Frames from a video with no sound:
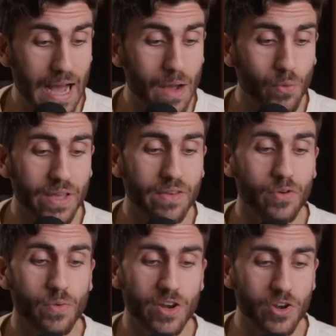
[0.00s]
And I will give
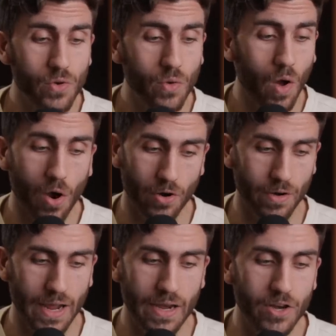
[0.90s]
you a new heart
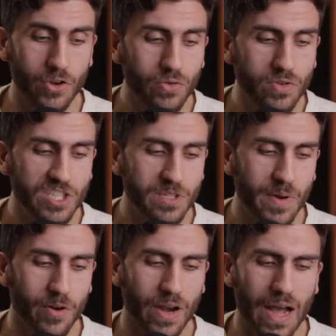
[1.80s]
and a new
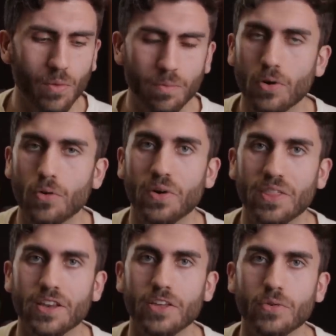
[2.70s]
spirit I will put within